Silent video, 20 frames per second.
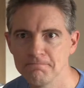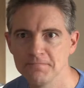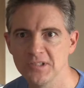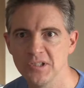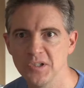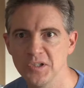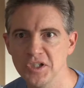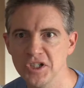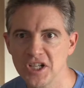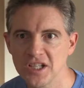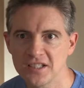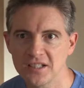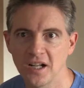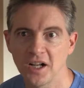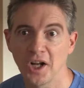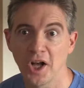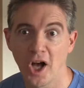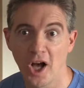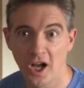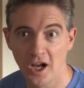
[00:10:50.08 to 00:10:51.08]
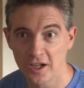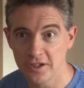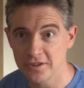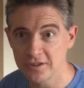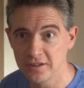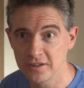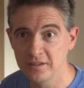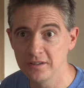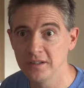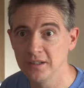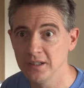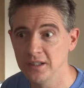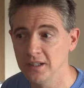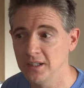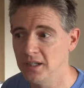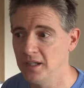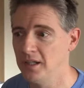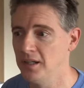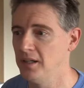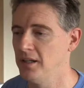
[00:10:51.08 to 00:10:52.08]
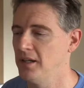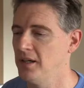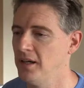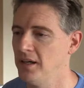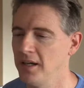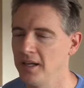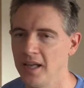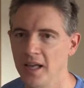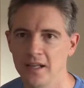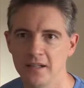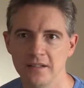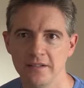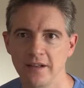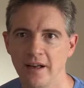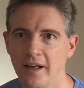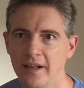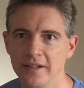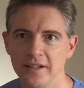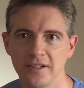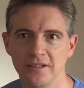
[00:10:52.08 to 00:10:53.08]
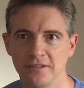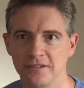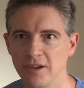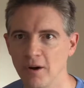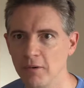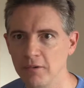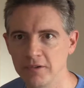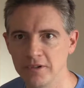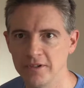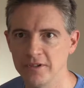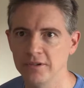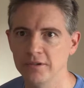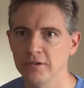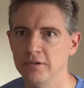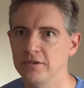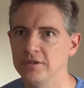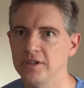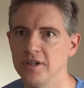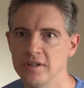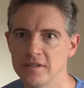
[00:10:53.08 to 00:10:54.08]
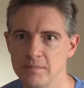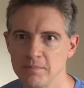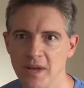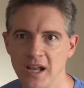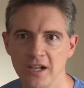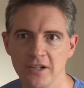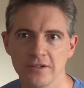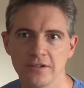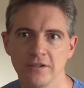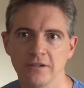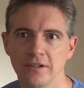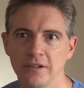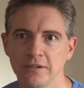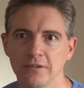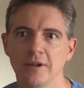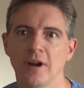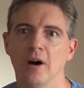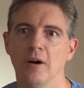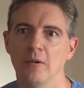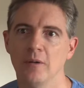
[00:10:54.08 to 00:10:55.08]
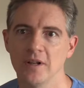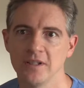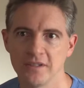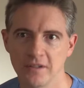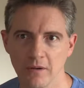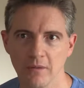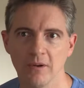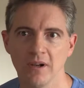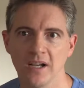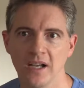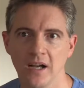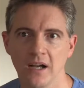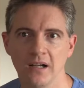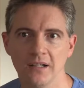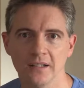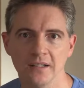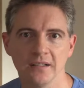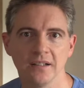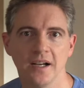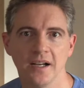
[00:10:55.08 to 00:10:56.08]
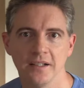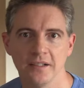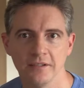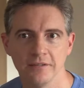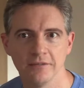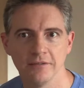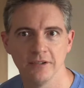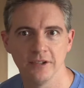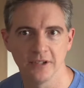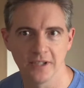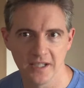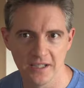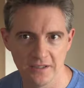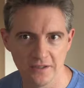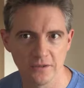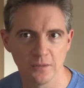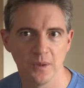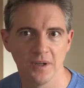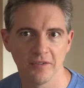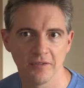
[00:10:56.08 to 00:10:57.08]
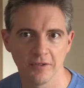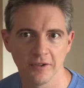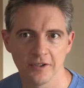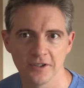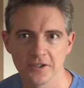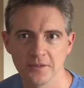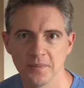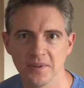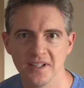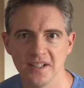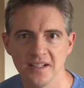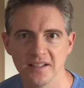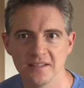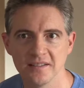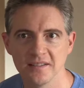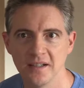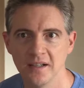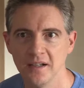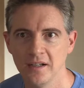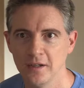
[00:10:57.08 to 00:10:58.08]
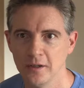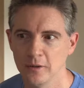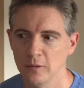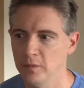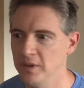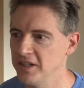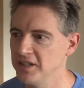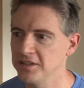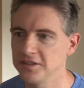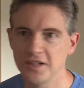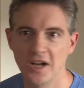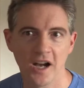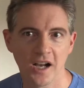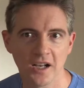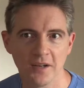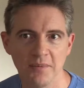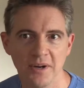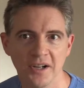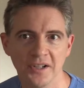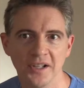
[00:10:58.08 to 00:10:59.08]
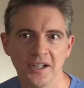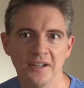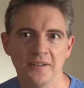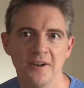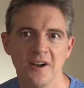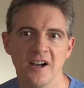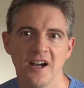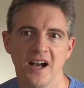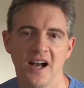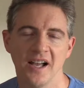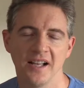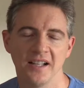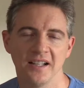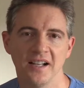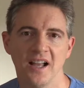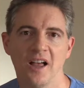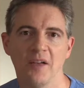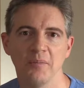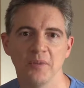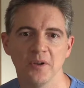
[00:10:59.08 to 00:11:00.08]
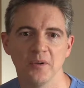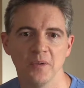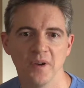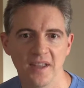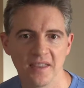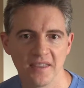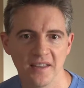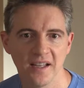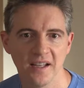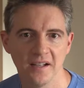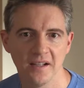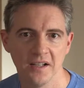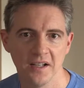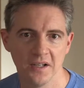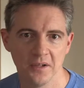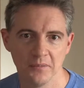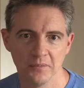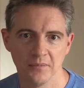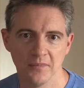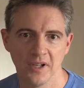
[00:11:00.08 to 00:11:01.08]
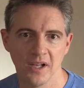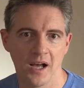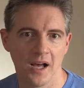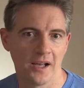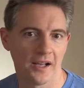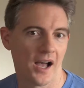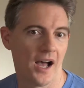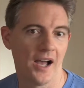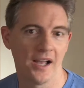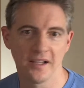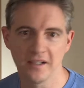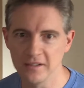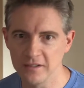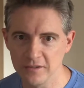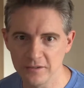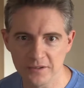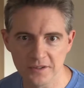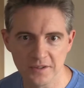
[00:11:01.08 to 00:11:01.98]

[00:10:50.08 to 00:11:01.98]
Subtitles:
So just a caution. Again, not a don't do, just make sure you know what's going on and kind of look into it first, please. We can talk about it. I can help you with it. I can do